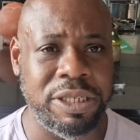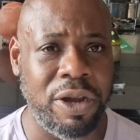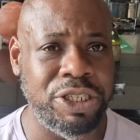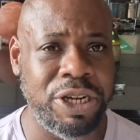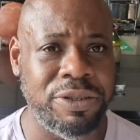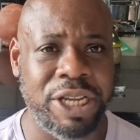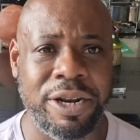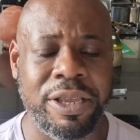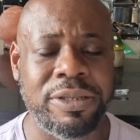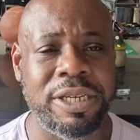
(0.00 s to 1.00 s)
Start your own
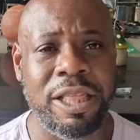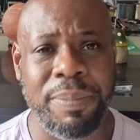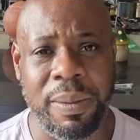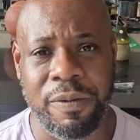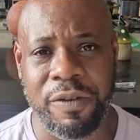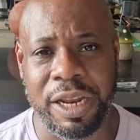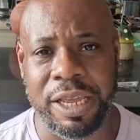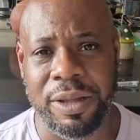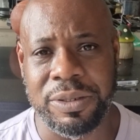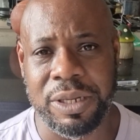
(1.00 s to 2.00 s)
channel using other people's
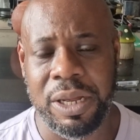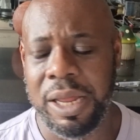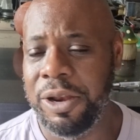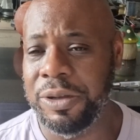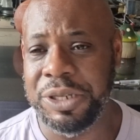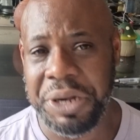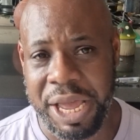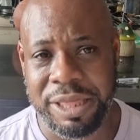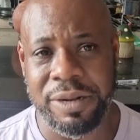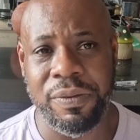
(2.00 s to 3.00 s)
videos. There's
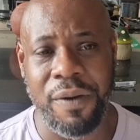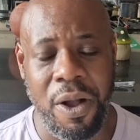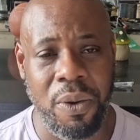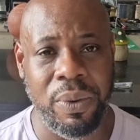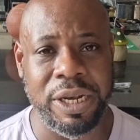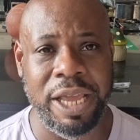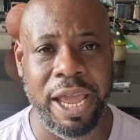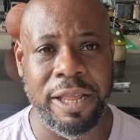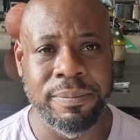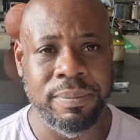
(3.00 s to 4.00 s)
nothing wrong with
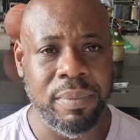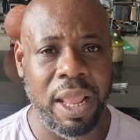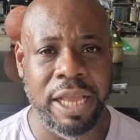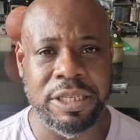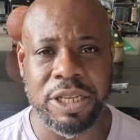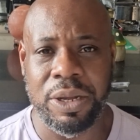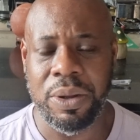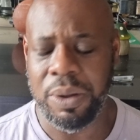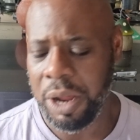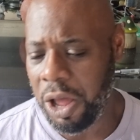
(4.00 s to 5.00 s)
that. And
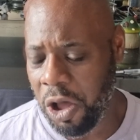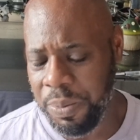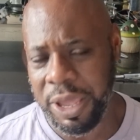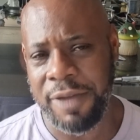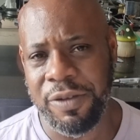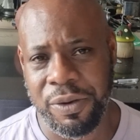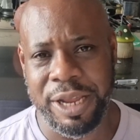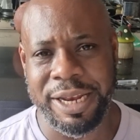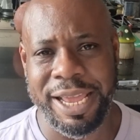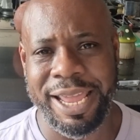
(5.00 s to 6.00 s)
so, hope you have a
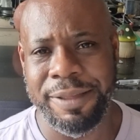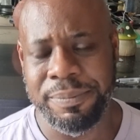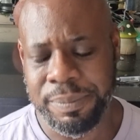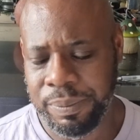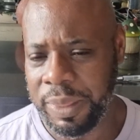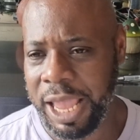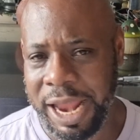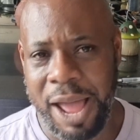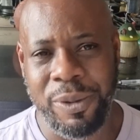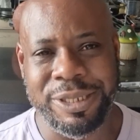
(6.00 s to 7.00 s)
great day,
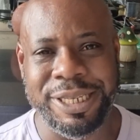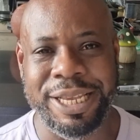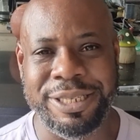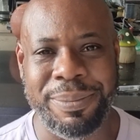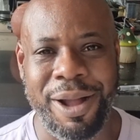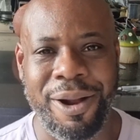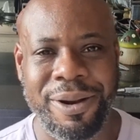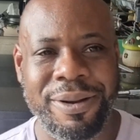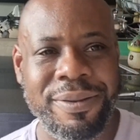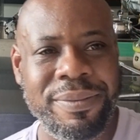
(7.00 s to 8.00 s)
and I will see you tomorrow.